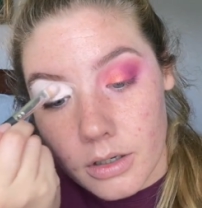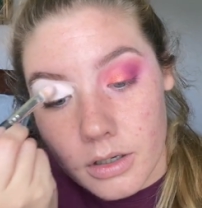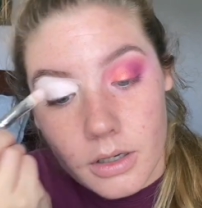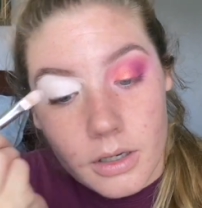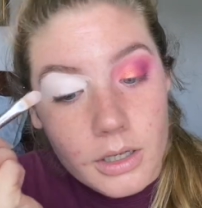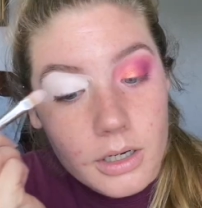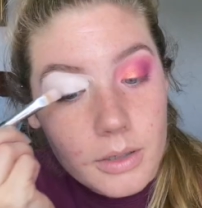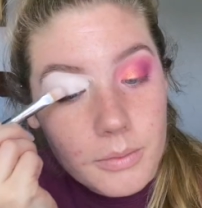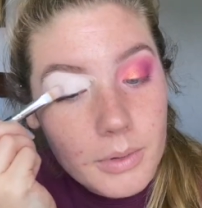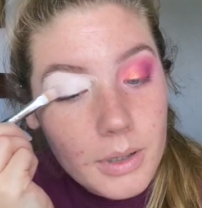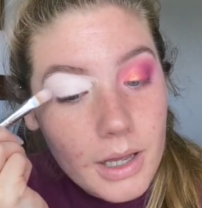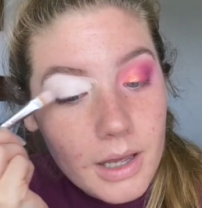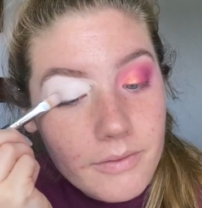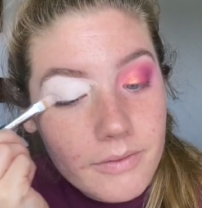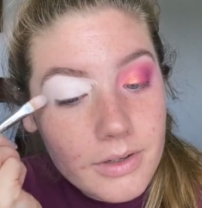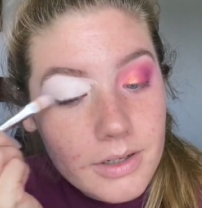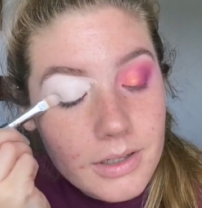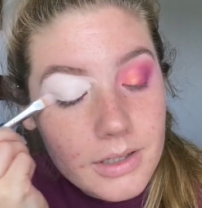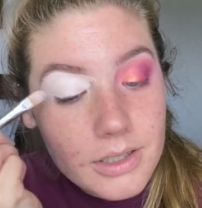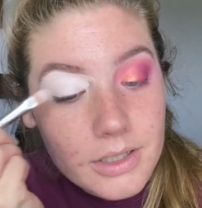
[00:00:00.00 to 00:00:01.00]
And I'm
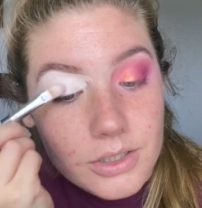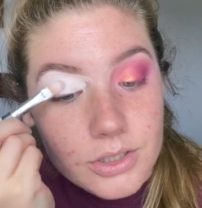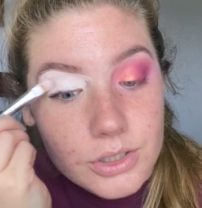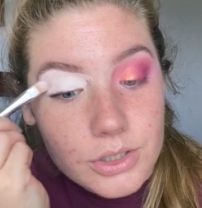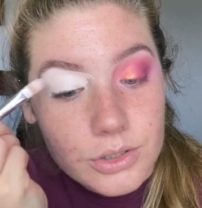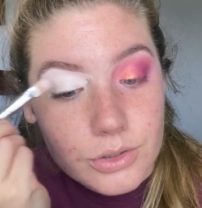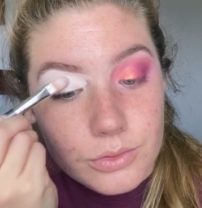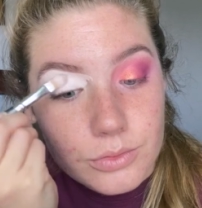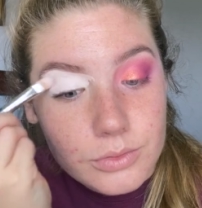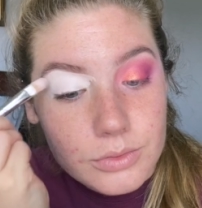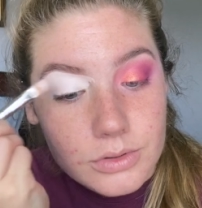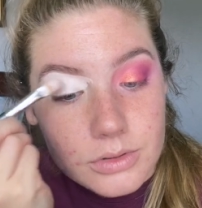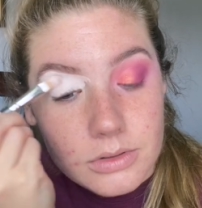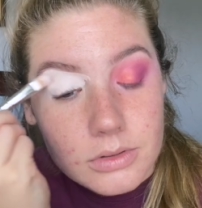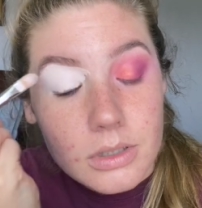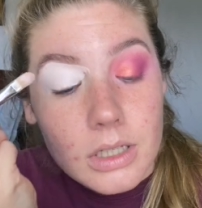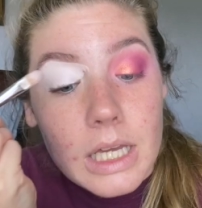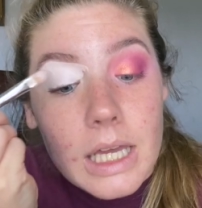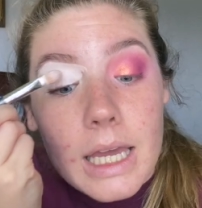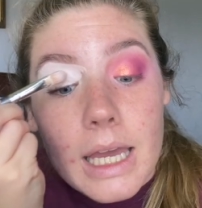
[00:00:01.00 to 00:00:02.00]
having issues.
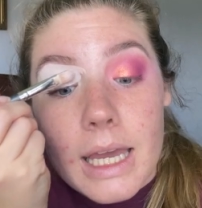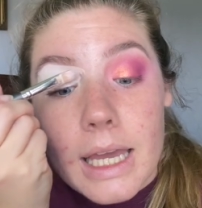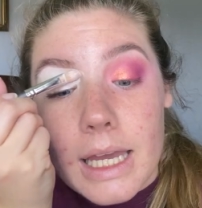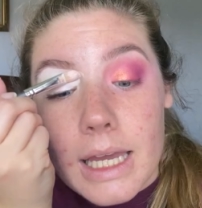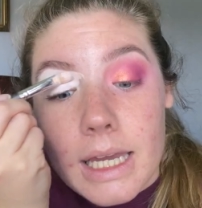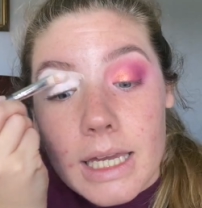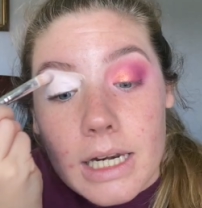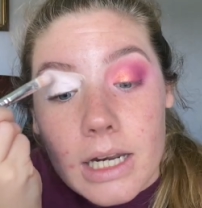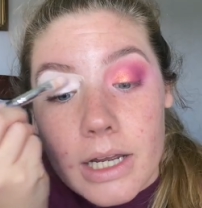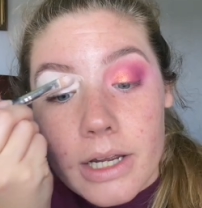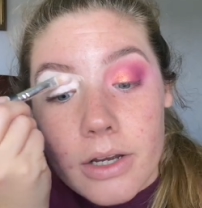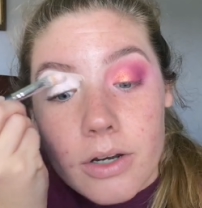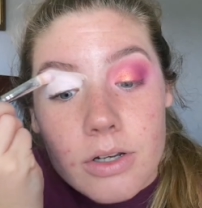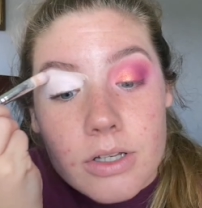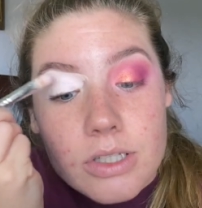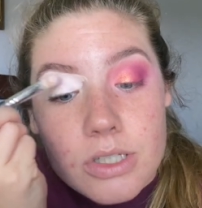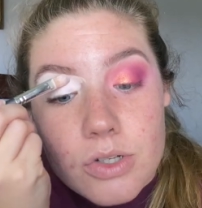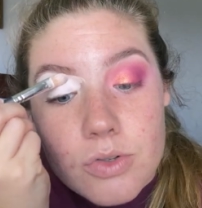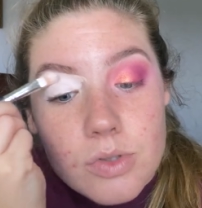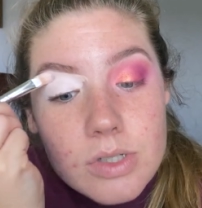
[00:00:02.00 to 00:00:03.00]
And I
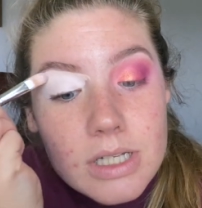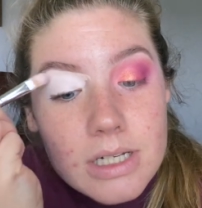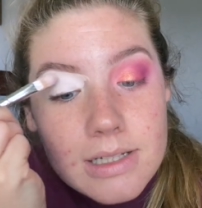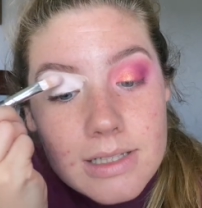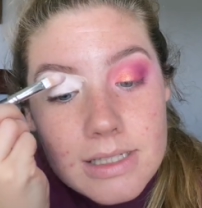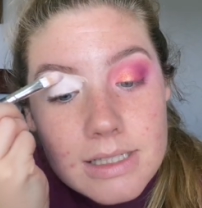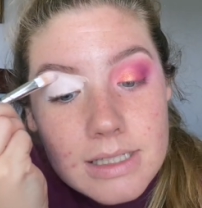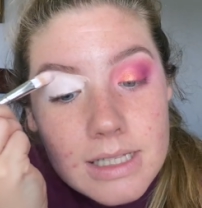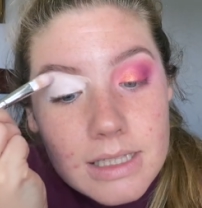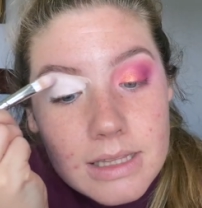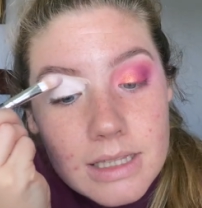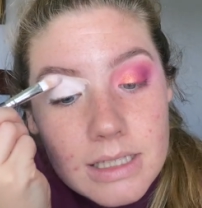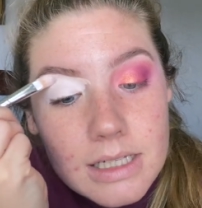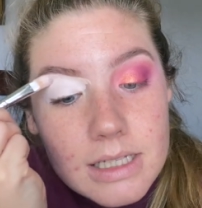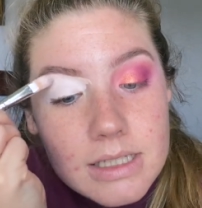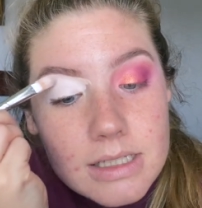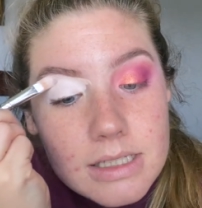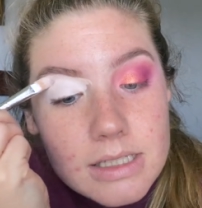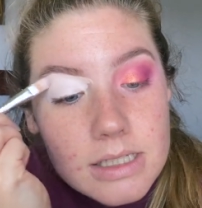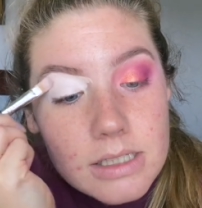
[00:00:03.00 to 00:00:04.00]
also didn't set the
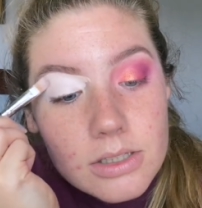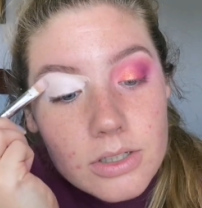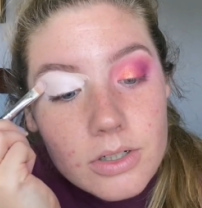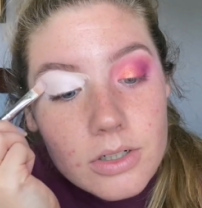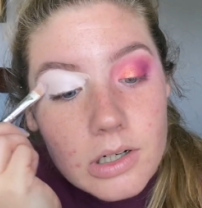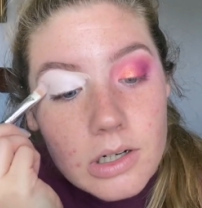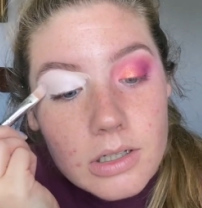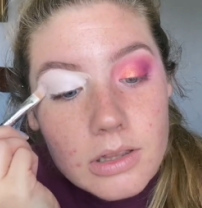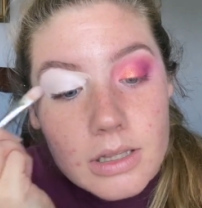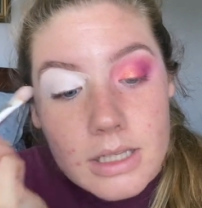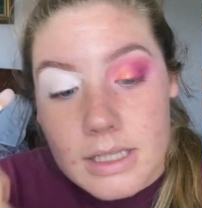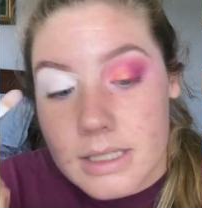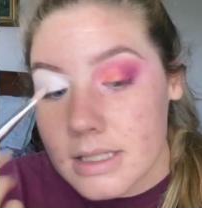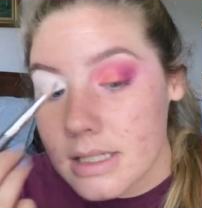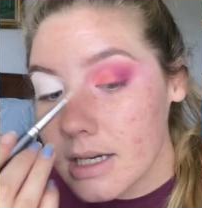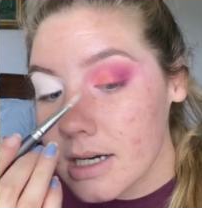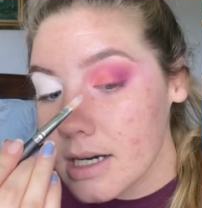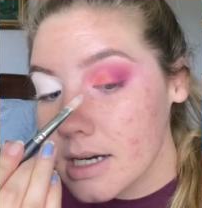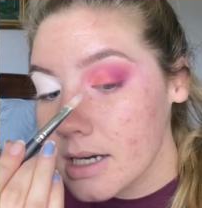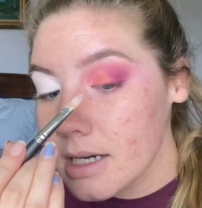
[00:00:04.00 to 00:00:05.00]
concealer on this
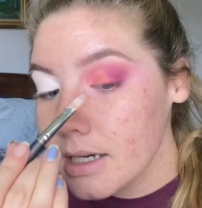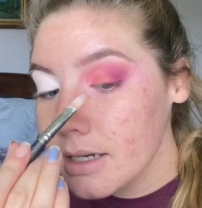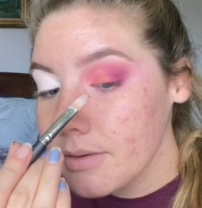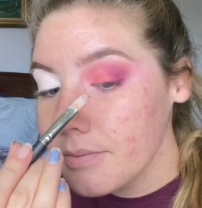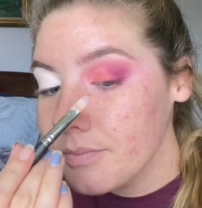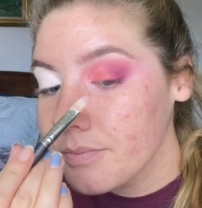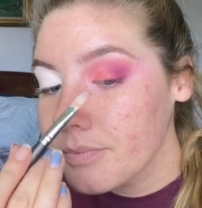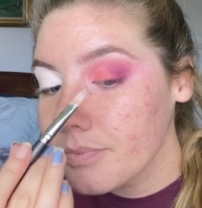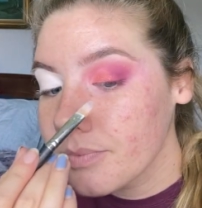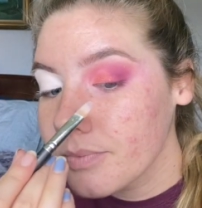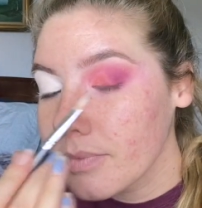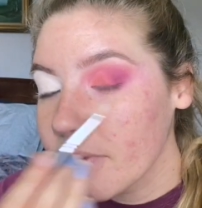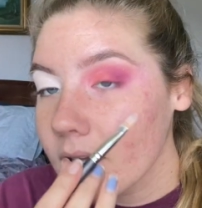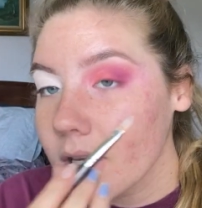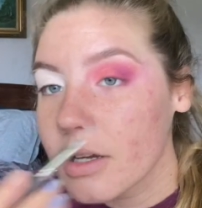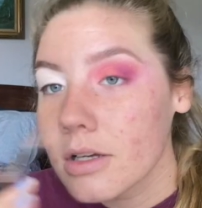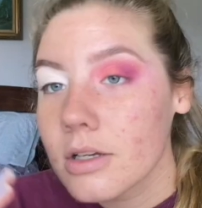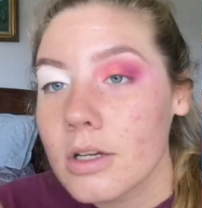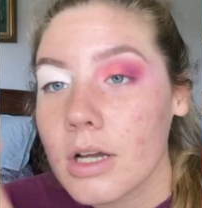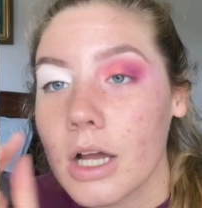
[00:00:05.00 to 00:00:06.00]
eye.
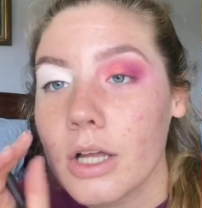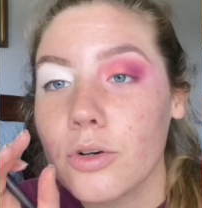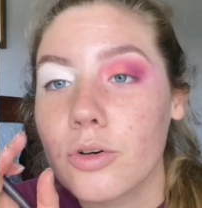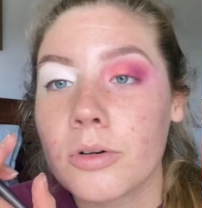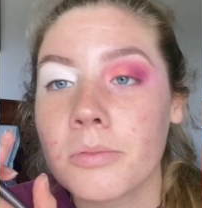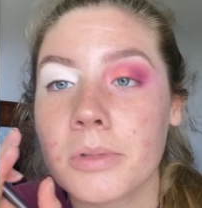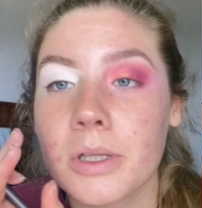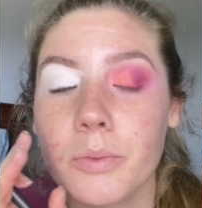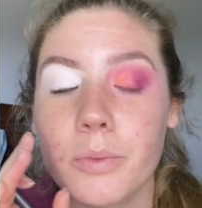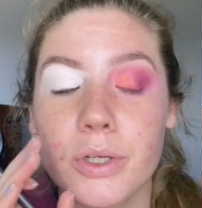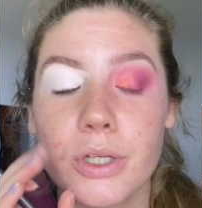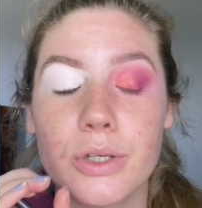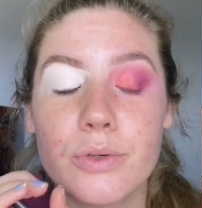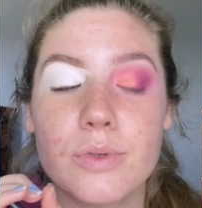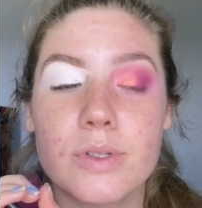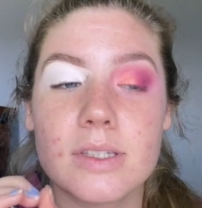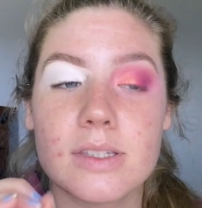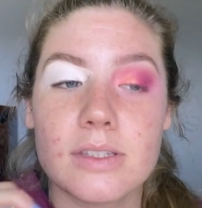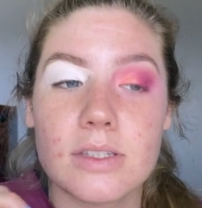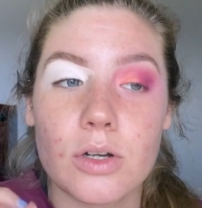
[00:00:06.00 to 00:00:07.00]
And normally when you
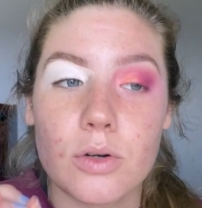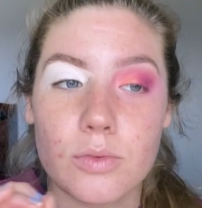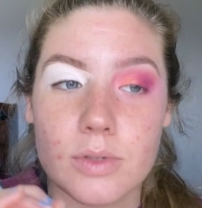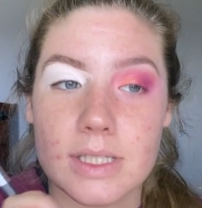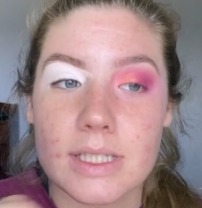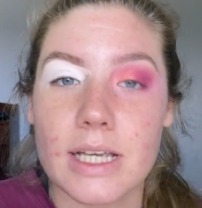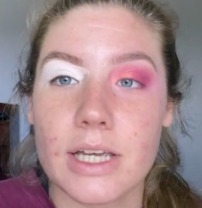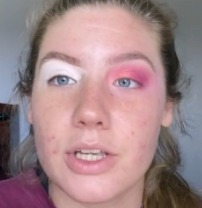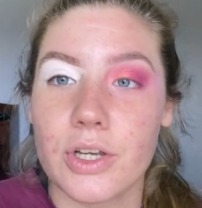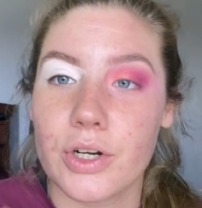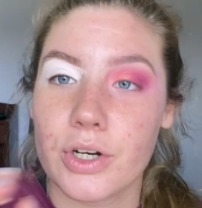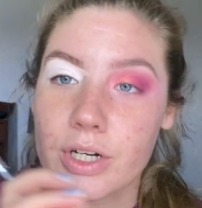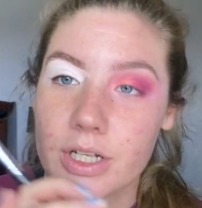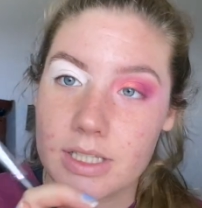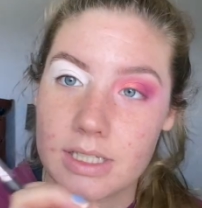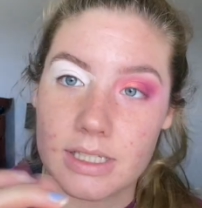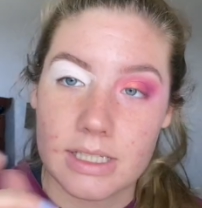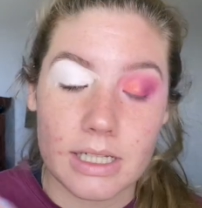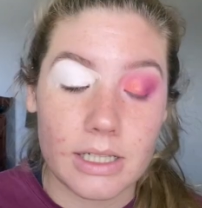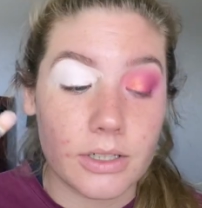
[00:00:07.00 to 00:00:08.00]
don't set your
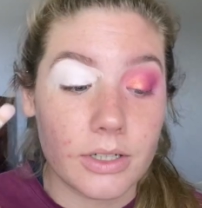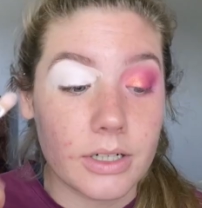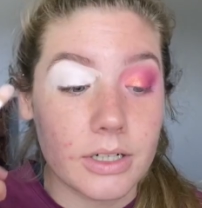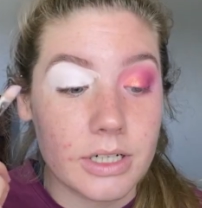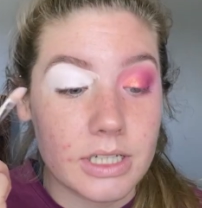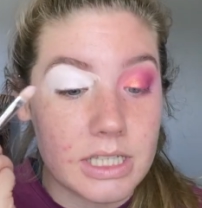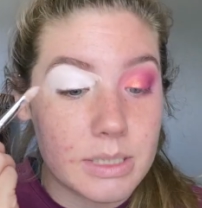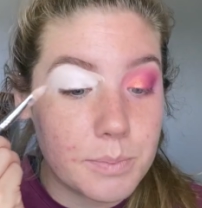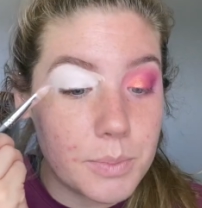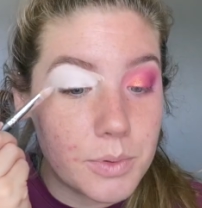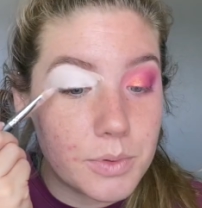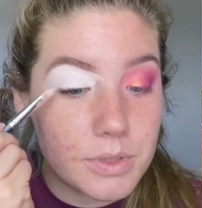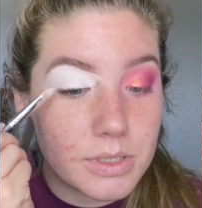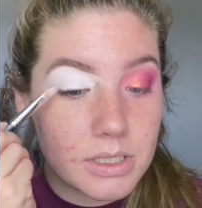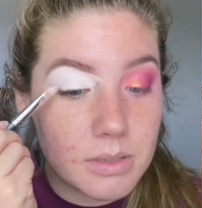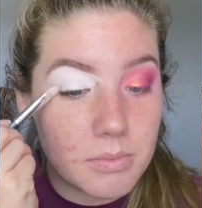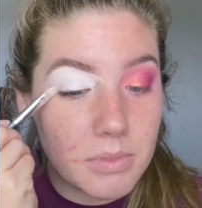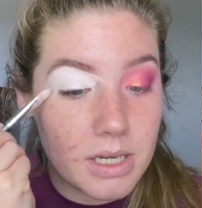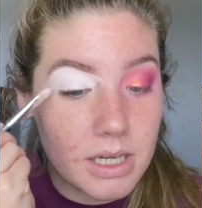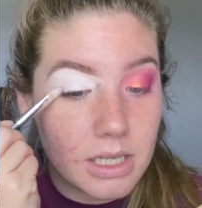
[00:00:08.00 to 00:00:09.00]
concealer, it's supposed
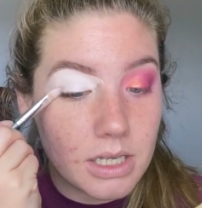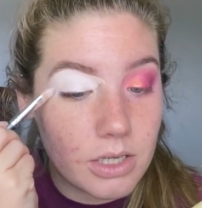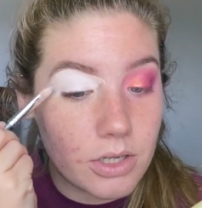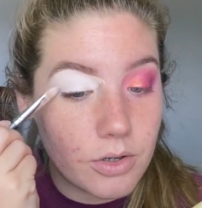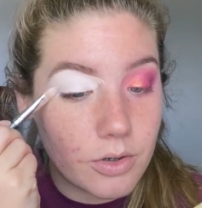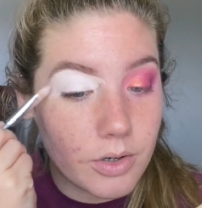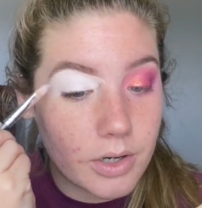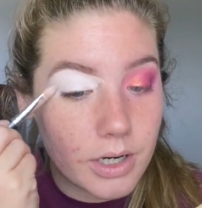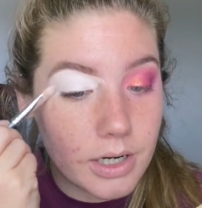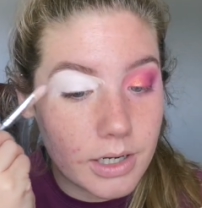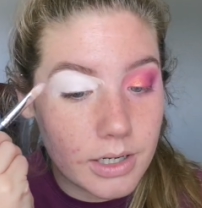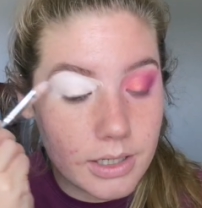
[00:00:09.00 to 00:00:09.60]
to make your